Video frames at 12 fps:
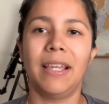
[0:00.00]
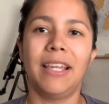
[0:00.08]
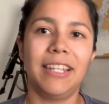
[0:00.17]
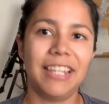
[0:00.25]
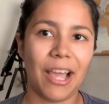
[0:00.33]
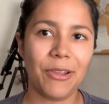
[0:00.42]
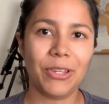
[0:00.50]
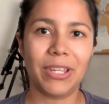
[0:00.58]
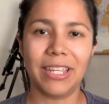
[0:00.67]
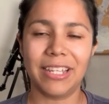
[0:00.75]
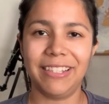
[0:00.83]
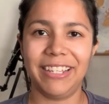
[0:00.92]
Now, you
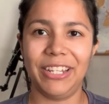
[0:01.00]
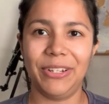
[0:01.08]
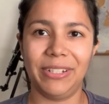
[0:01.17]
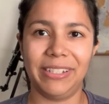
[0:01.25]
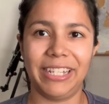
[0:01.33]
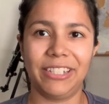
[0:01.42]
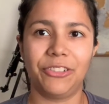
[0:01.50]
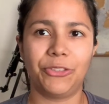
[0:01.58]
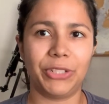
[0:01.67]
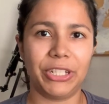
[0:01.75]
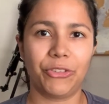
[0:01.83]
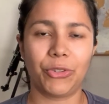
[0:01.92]
can continue to take the
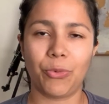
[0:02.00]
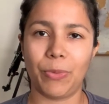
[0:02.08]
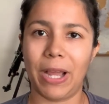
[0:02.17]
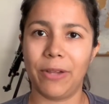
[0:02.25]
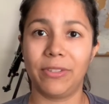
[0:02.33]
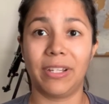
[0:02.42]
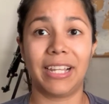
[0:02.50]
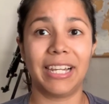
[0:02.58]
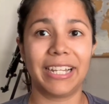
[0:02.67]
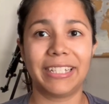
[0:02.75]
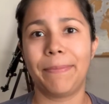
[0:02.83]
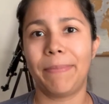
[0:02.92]
traditional routes on
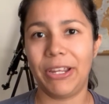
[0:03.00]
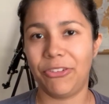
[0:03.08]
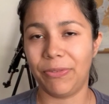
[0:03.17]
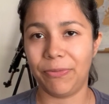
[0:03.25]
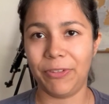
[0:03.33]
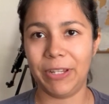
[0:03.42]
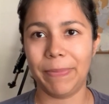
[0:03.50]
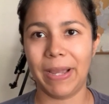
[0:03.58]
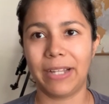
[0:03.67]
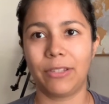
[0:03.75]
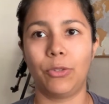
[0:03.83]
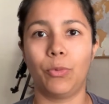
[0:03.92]
collecting patient
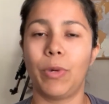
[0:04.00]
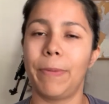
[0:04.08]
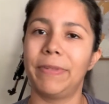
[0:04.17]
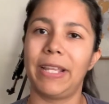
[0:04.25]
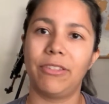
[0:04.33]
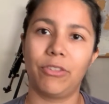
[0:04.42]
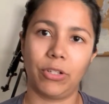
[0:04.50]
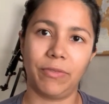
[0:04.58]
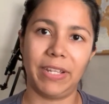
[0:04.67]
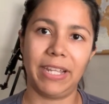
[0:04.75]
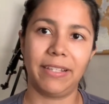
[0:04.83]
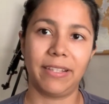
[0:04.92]
feedback through website
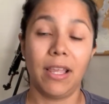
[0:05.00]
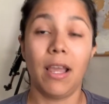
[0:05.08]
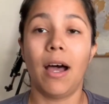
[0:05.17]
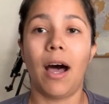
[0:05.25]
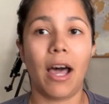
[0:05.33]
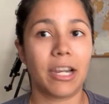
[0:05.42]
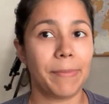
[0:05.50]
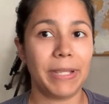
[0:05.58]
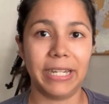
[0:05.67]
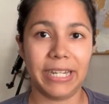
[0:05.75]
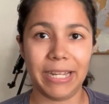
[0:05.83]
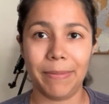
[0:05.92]
surveys,
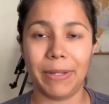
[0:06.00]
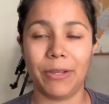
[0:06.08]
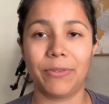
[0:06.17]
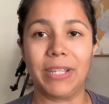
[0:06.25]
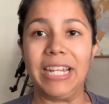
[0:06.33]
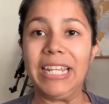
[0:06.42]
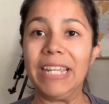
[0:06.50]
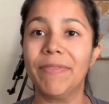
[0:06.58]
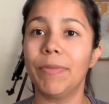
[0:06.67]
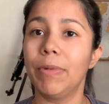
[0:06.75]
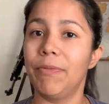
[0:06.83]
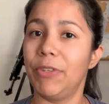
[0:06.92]
automated emails, and even
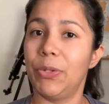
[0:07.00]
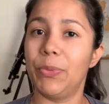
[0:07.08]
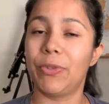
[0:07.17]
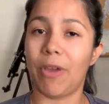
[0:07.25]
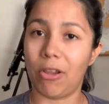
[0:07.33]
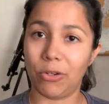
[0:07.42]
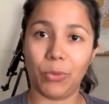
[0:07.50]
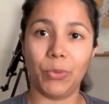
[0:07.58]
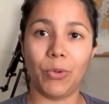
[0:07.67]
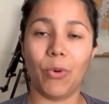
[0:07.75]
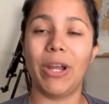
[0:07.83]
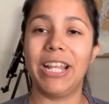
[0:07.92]
reviews on
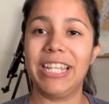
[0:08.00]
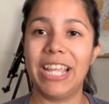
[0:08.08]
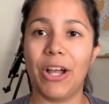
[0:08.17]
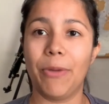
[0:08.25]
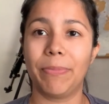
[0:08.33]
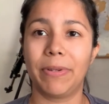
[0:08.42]
Google and Yelp.